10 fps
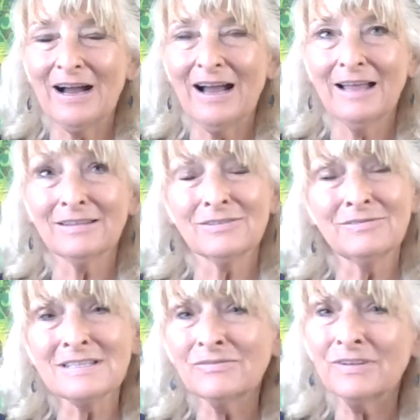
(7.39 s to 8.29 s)
and the
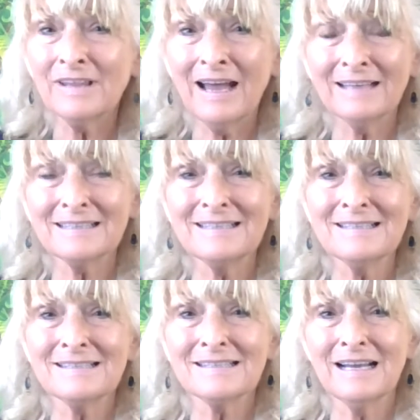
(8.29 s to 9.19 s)
reason for that
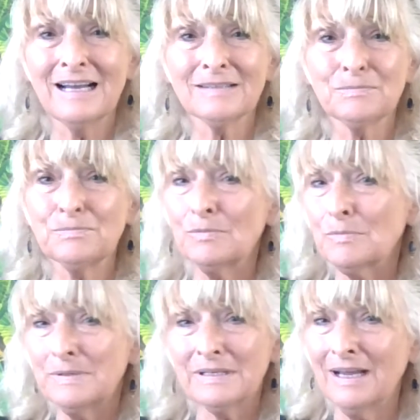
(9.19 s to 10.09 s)
is that,
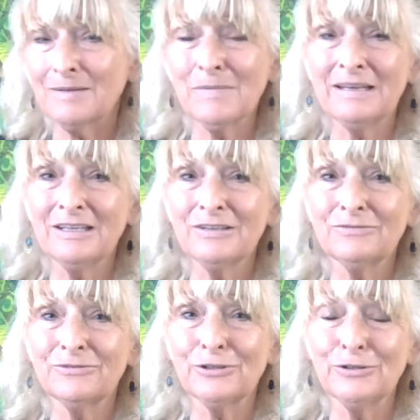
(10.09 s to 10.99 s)
probably like many
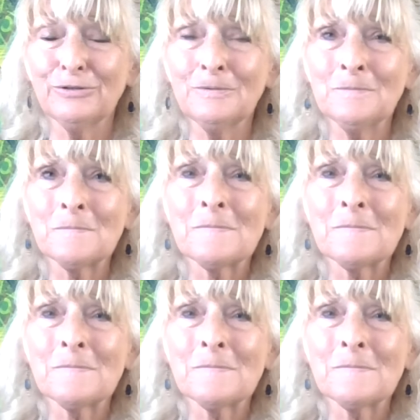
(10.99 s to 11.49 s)
of you,